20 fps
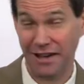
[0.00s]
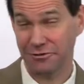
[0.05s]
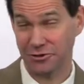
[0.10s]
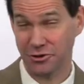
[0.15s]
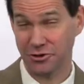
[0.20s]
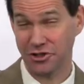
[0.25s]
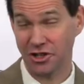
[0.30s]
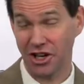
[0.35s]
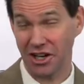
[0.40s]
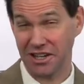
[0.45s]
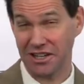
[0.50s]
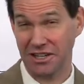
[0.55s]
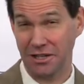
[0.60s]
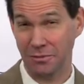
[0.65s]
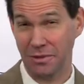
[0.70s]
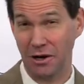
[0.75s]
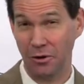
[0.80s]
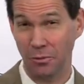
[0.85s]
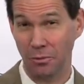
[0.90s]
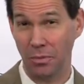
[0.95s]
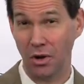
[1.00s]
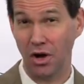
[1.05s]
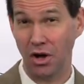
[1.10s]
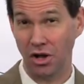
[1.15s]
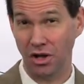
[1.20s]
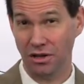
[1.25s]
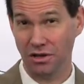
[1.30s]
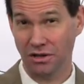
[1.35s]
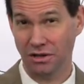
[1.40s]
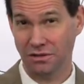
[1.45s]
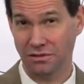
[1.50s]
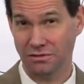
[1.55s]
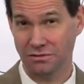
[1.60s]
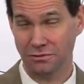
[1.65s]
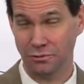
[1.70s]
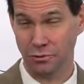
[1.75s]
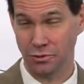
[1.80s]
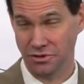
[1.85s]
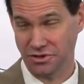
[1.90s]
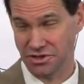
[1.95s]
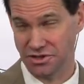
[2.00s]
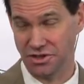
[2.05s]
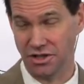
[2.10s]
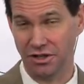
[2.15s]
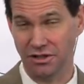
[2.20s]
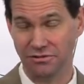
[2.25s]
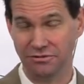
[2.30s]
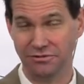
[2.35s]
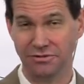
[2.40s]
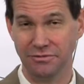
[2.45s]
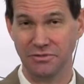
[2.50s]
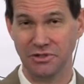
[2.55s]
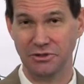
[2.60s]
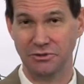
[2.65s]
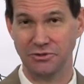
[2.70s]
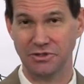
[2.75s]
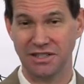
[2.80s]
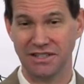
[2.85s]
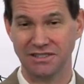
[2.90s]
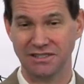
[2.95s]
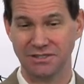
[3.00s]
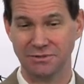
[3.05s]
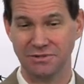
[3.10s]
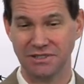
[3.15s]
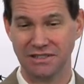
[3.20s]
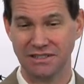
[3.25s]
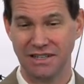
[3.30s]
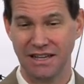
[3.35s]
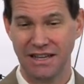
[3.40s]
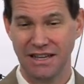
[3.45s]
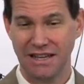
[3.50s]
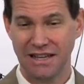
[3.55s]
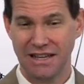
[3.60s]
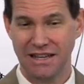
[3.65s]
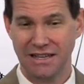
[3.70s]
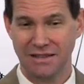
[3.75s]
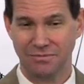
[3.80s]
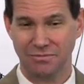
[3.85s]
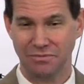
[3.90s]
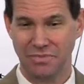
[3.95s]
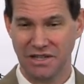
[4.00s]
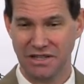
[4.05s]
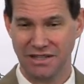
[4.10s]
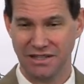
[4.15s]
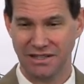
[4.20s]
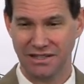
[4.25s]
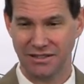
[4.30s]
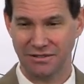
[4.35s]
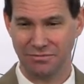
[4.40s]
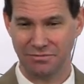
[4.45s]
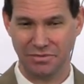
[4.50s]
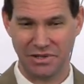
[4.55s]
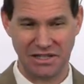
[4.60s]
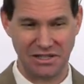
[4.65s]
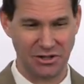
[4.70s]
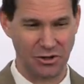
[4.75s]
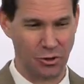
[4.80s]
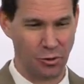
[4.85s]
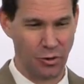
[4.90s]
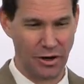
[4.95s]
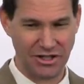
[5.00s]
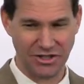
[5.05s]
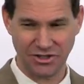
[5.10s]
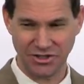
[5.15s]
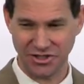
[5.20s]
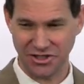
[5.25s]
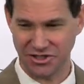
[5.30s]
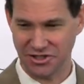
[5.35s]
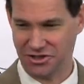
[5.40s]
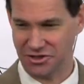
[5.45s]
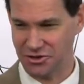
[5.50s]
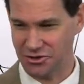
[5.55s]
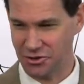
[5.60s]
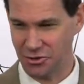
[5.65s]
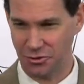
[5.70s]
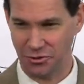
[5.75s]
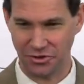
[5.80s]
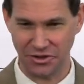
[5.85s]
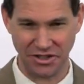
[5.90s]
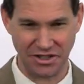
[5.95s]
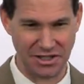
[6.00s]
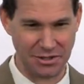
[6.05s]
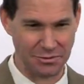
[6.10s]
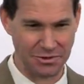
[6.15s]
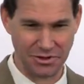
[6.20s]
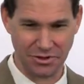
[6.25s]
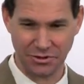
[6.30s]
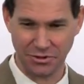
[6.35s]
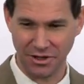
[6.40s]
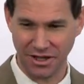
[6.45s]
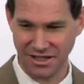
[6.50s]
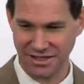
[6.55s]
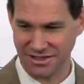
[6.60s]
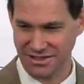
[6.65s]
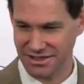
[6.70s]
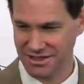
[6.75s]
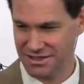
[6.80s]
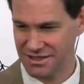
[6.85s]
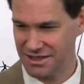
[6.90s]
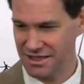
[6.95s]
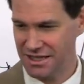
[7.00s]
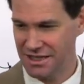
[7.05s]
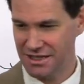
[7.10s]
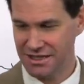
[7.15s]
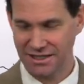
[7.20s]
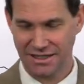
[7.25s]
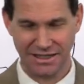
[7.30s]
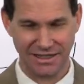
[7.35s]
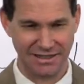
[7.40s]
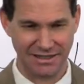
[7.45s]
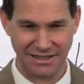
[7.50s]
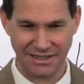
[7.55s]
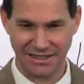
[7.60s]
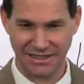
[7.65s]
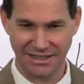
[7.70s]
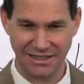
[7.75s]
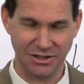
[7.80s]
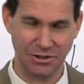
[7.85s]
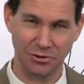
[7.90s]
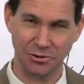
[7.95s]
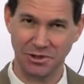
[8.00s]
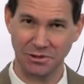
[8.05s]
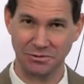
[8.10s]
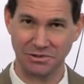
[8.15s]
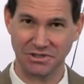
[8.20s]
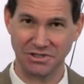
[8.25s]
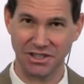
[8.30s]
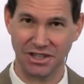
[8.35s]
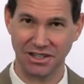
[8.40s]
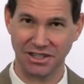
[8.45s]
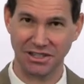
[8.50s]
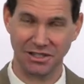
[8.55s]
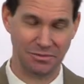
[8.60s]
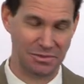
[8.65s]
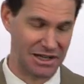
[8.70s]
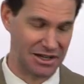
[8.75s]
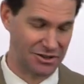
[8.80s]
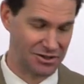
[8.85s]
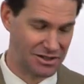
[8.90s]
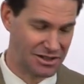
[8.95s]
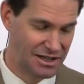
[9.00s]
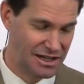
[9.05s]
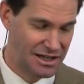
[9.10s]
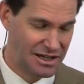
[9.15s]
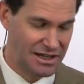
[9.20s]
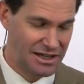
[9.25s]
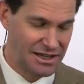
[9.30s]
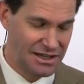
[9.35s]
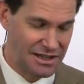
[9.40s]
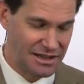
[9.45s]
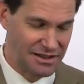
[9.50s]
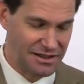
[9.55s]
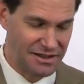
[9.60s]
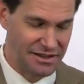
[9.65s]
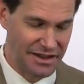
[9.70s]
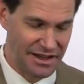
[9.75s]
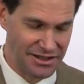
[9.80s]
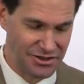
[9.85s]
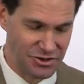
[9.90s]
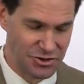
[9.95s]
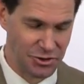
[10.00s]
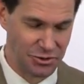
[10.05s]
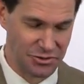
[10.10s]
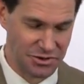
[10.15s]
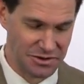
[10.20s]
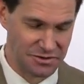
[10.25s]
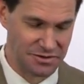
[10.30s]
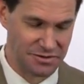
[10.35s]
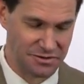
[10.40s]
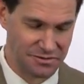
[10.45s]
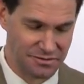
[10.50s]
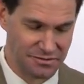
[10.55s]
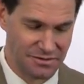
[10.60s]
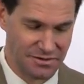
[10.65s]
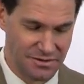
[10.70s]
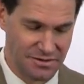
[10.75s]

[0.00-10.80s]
After talking about Paul or Saul from the New Testament being, being questioned and told that he was crazy and that he didn't know what he was talking about, then Joseph